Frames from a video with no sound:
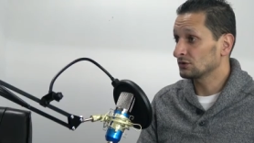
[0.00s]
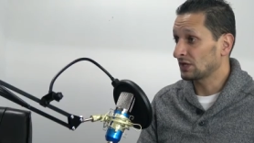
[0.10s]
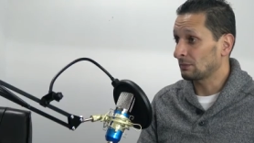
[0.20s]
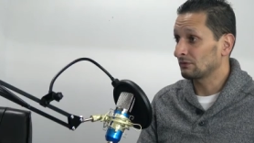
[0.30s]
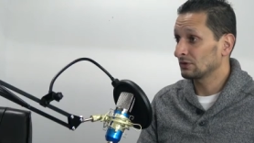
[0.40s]
on
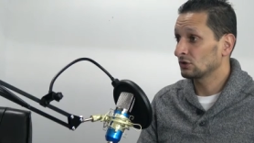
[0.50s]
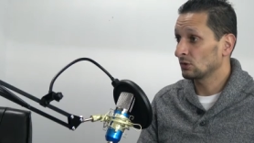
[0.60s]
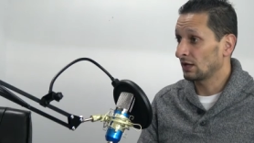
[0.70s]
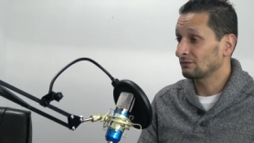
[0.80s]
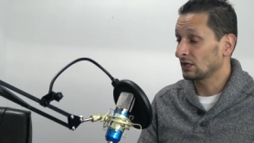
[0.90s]
top of it,
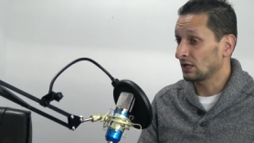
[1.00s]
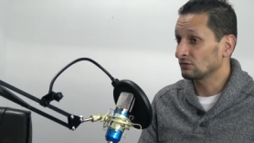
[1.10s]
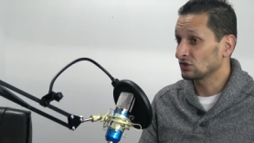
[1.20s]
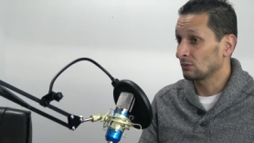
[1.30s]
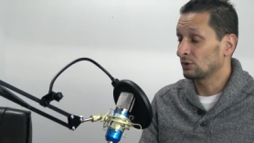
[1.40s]
you have to
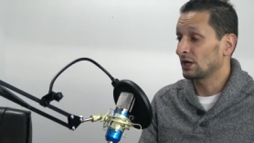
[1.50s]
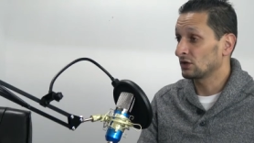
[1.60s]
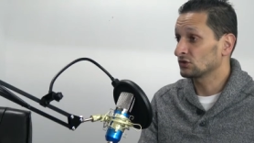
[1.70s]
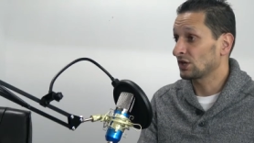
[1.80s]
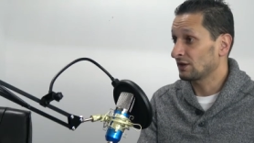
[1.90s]
have someone
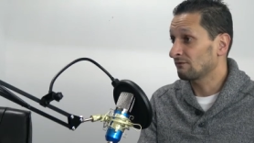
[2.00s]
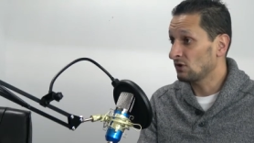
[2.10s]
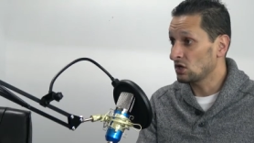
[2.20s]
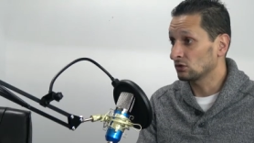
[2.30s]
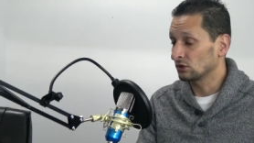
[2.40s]
else at
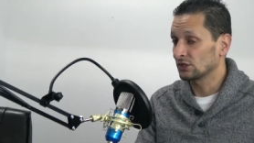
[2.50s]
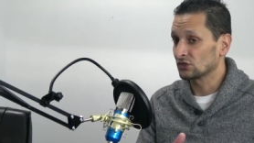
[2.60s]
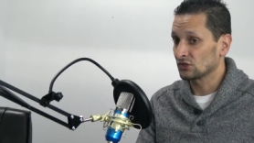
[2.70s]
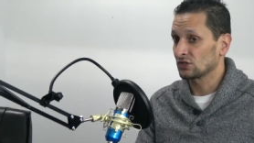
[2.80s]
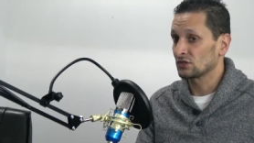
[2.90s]
fault, like
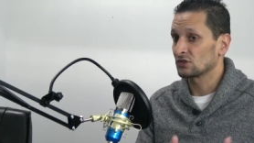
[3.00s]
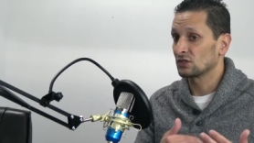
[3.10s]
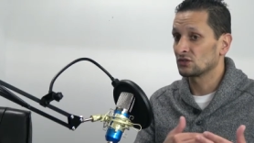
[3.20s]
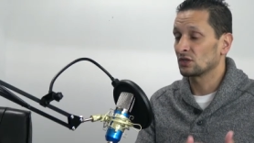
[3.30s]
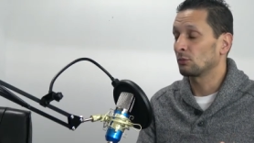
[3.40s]
such as,
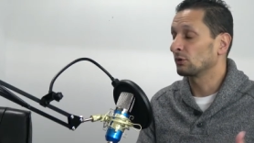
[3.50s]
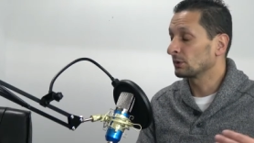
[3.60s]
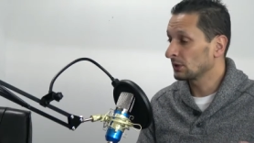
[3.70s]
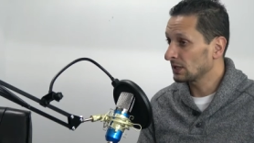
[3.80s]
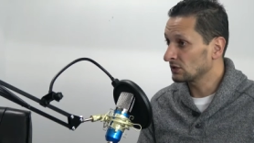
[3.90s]
did someone
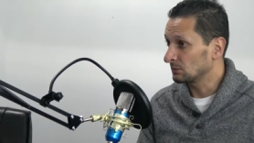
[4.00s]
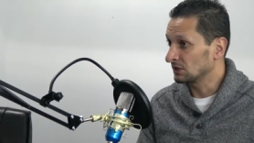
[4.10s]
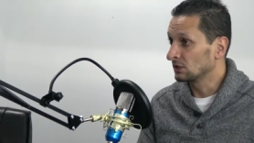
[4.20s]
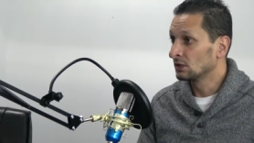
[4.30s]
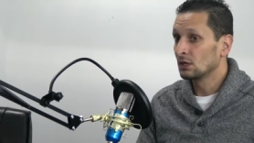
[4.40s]
rear-end
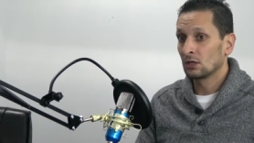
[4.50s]
me?